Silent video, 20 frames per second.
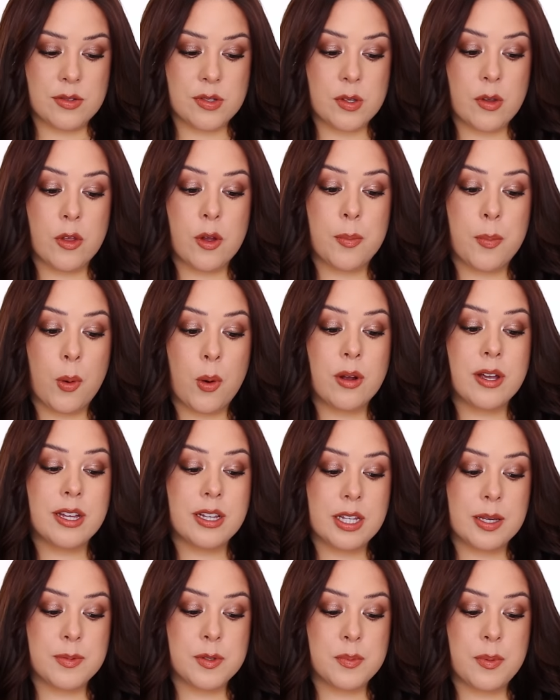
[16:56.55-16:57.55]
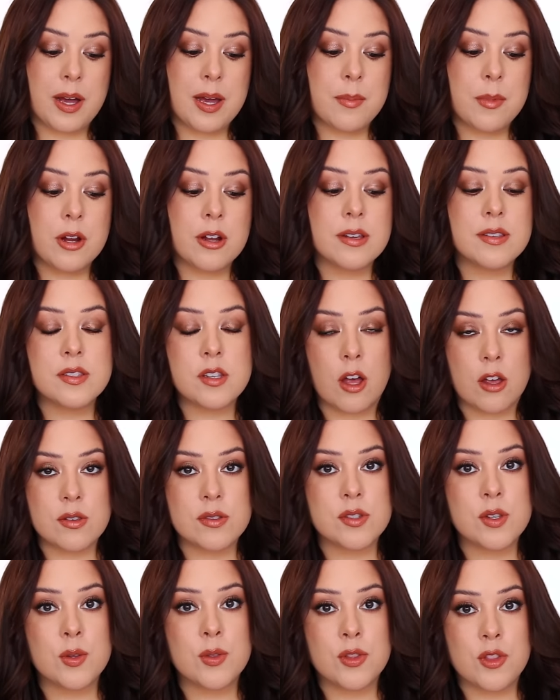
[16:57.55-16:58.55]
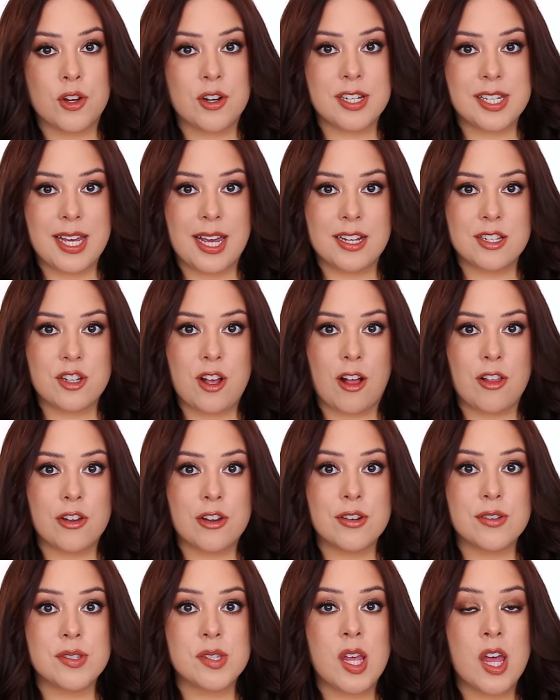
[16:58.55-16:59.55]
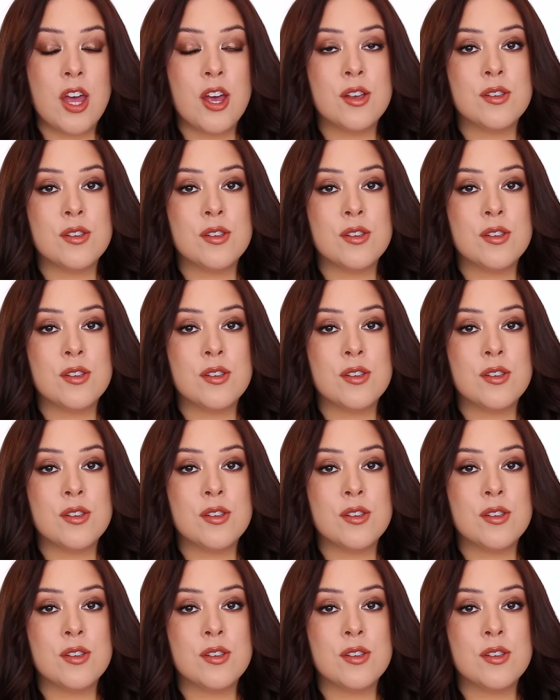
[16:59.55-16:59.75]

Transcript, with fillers: So their Pore Eclipse Primer is also $38